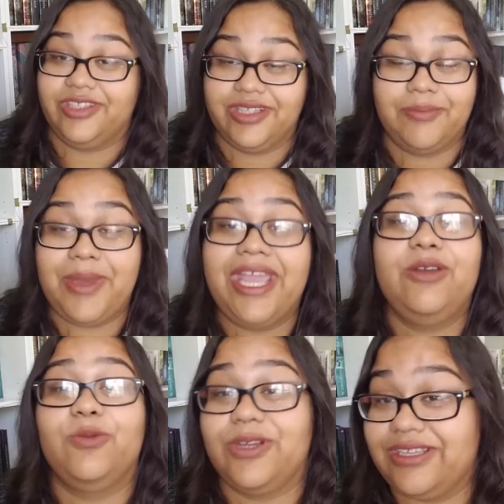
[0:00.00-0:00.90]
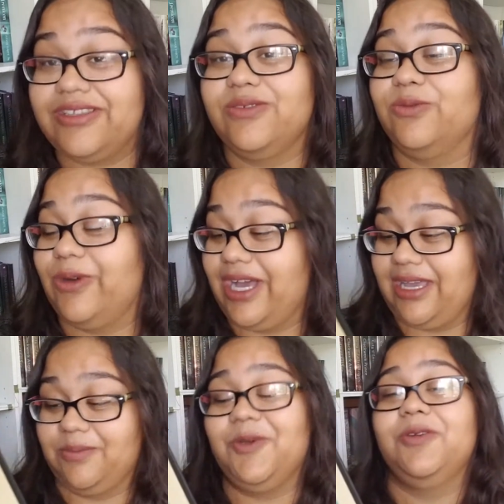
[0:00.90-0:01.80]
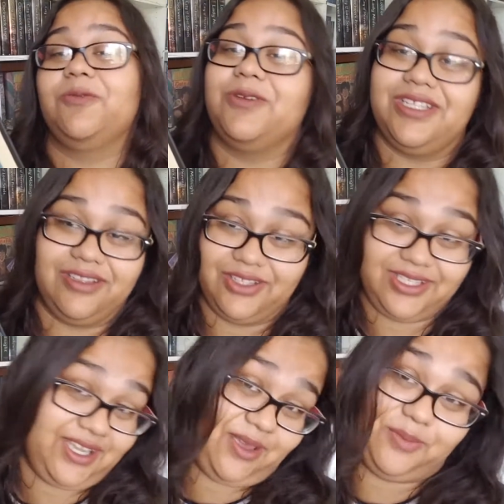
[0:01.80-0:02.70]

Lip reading: the main reason why I'm gonna read the second